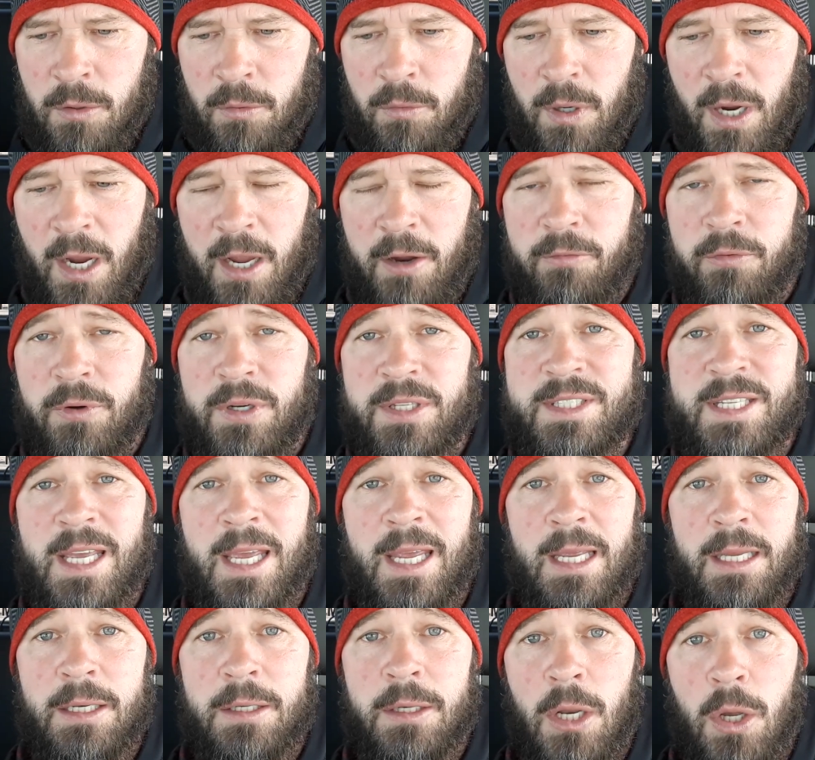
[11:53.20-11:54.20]
I have
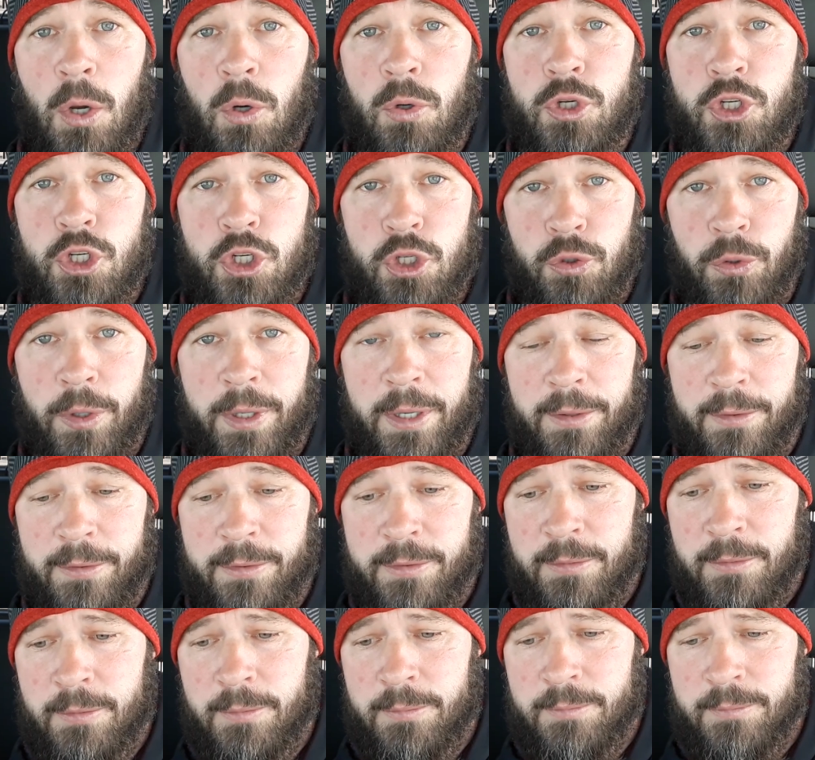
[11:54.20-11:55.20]
retained no
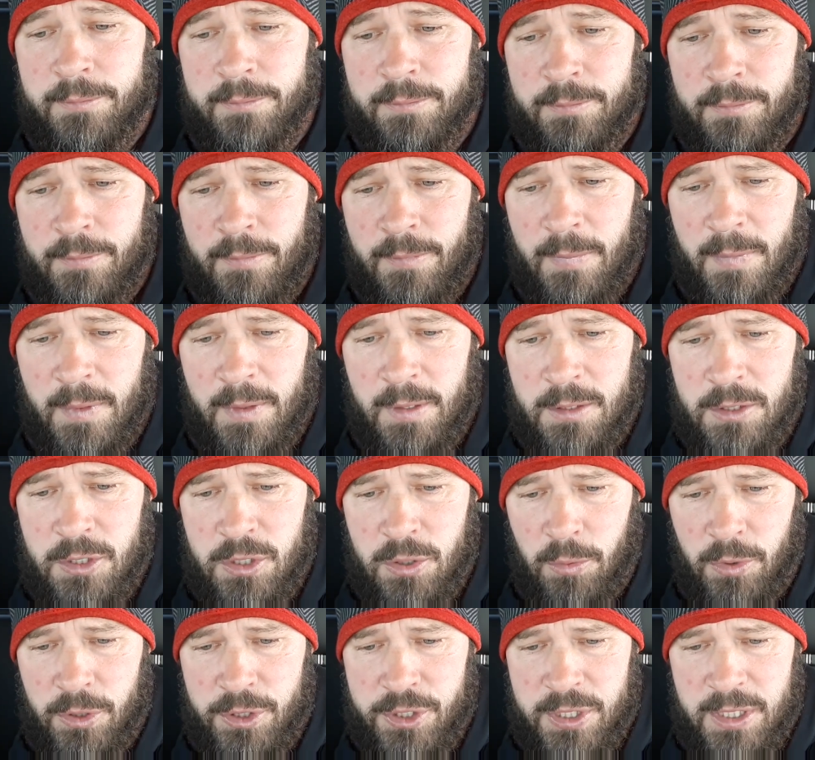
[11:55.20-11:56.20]
strength.
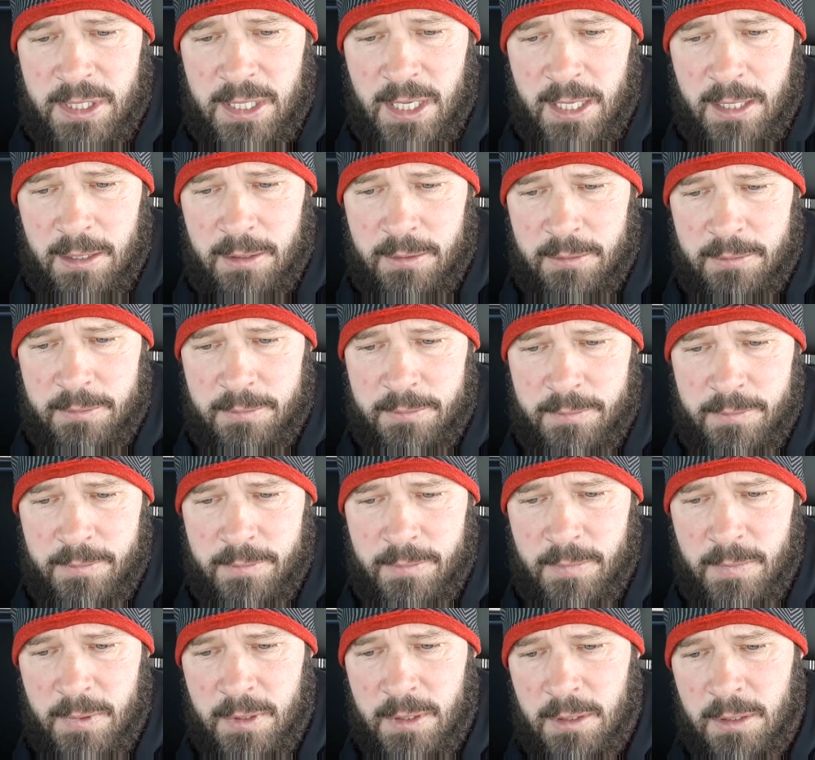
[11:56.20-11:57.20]
So once again,
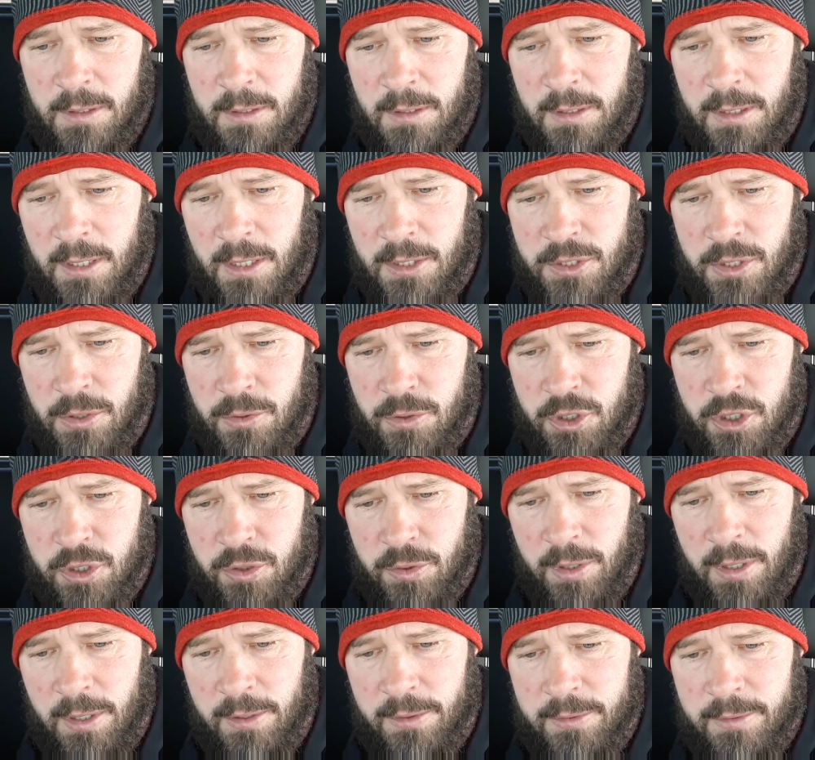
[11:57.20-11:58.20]
he has no
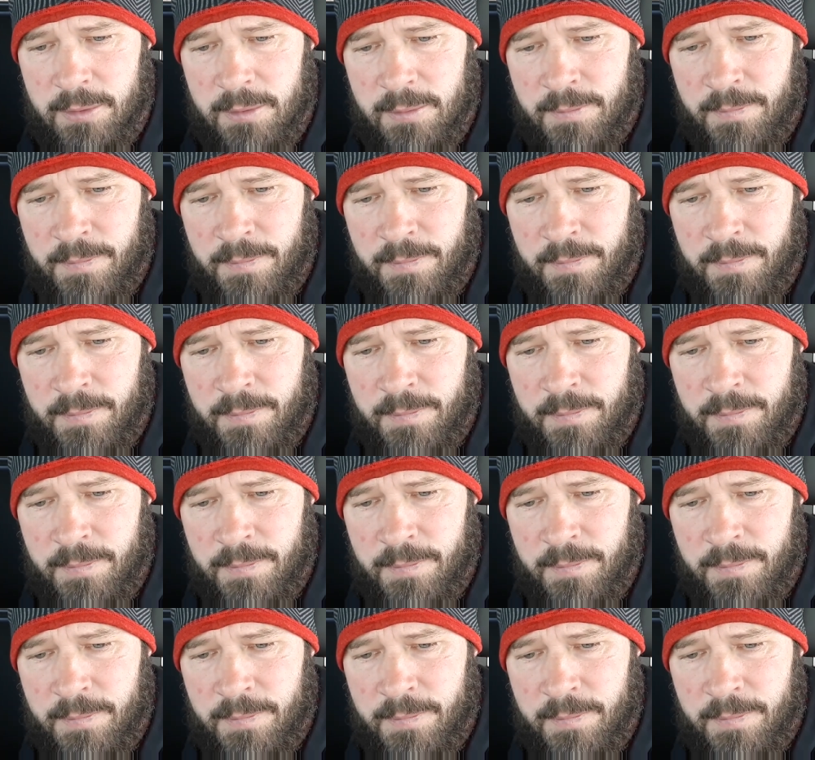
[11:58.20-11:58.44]
strength.